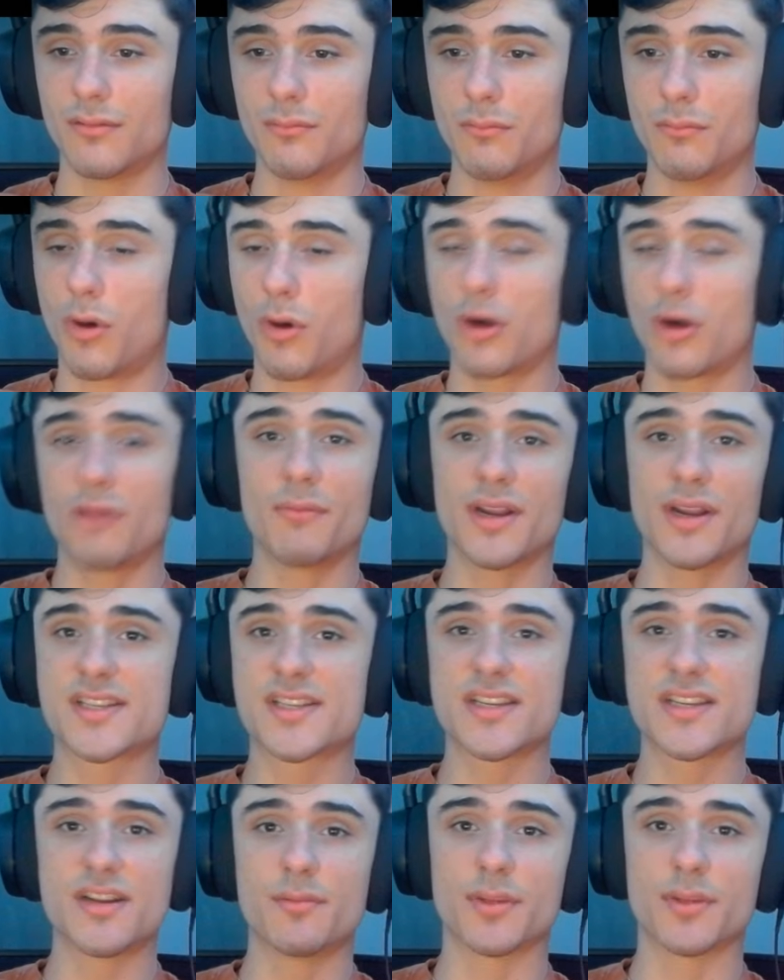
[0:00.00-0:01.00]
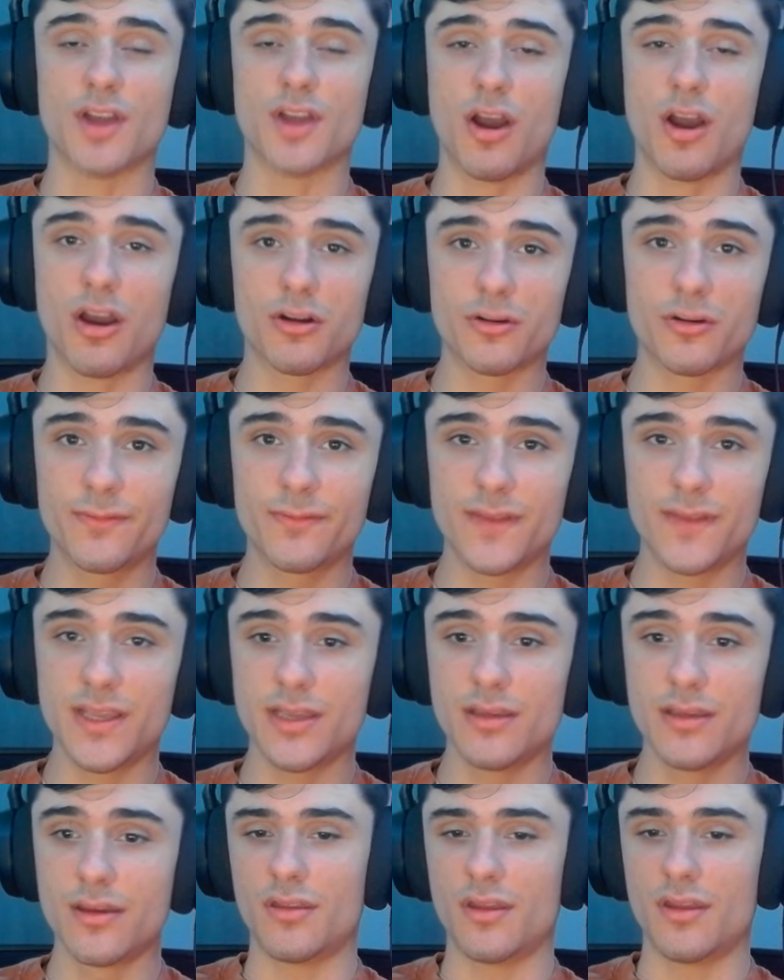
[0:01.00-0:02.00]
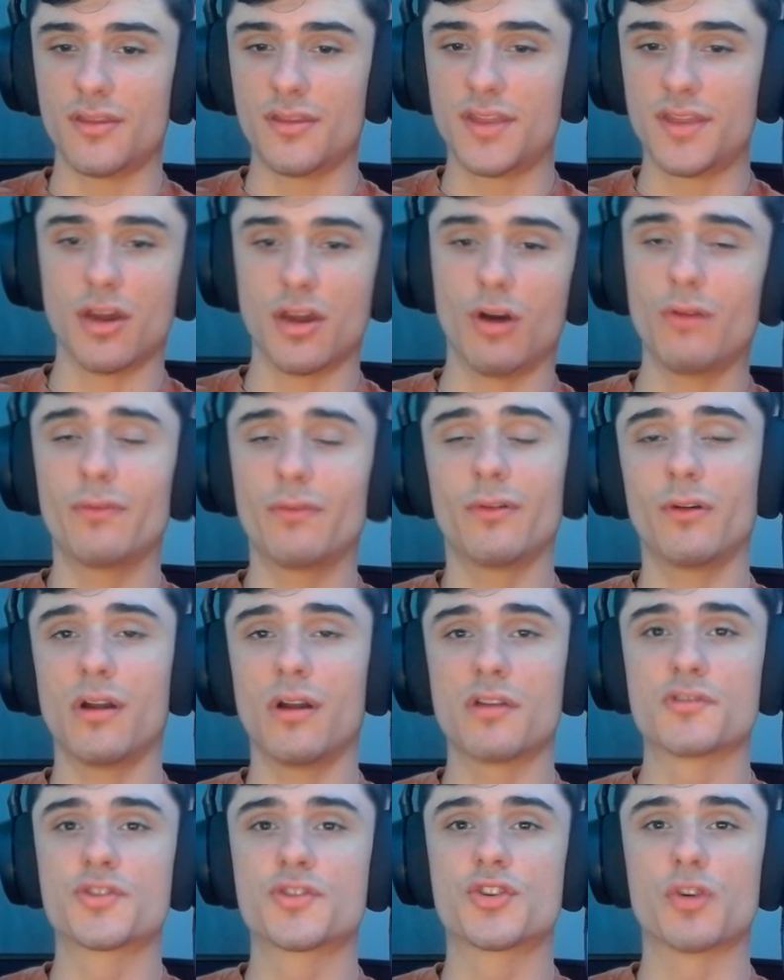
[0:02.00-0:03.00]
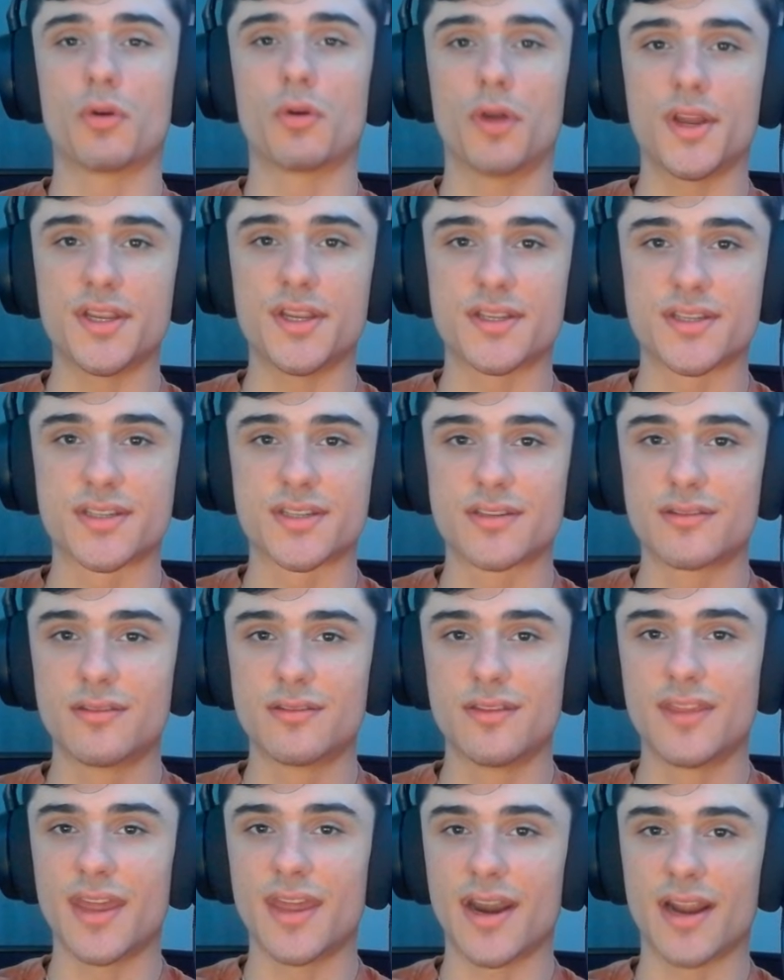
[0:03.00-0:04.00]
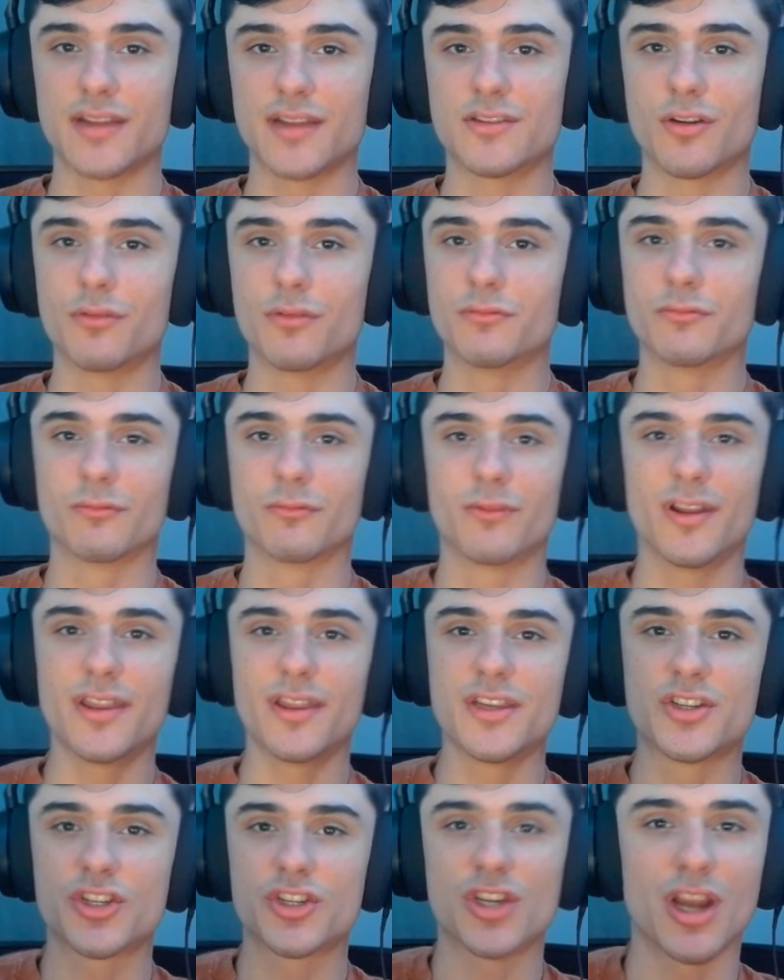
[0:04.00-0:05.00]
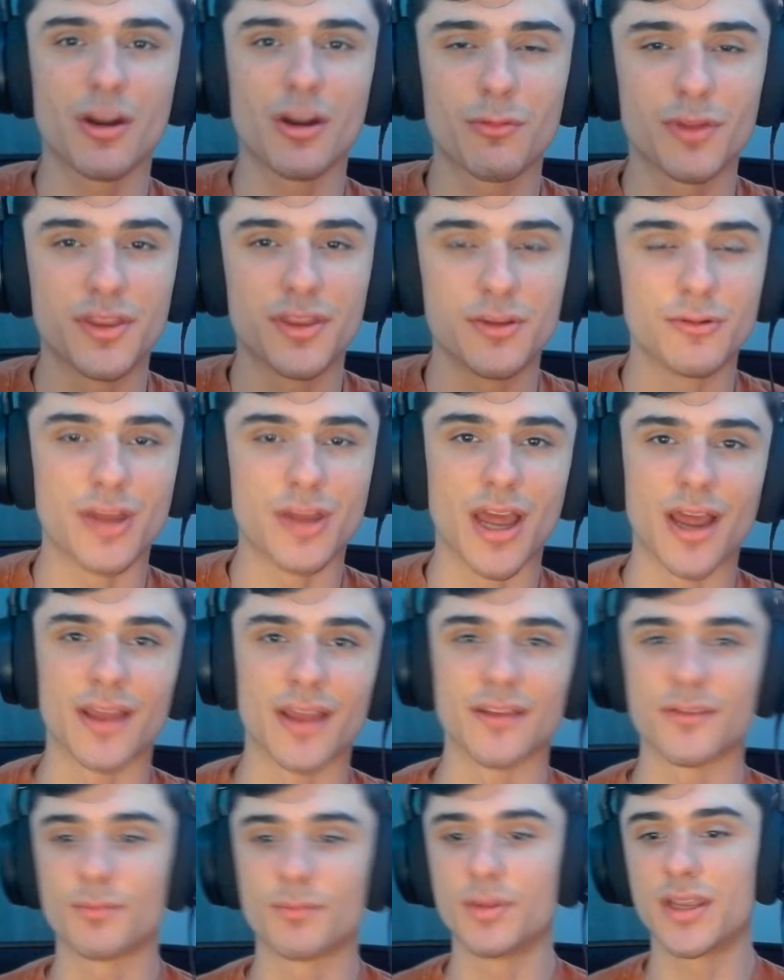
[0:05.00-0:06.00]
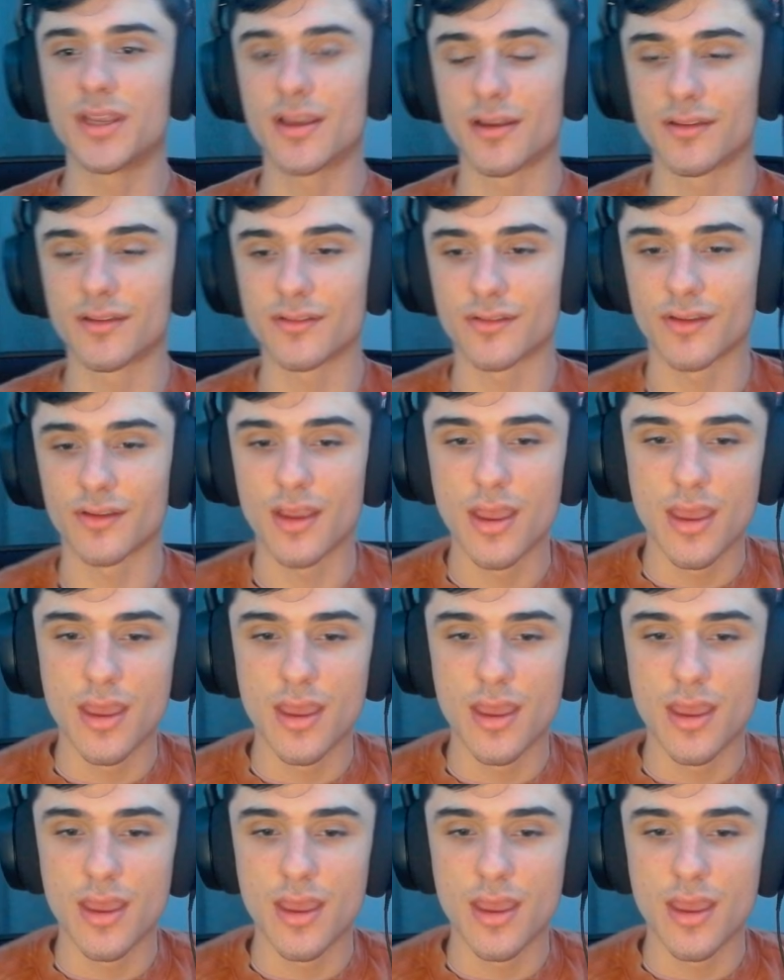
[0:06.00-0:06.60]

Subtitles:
More of my cinematography. The overall joys that I don't really share with you guys because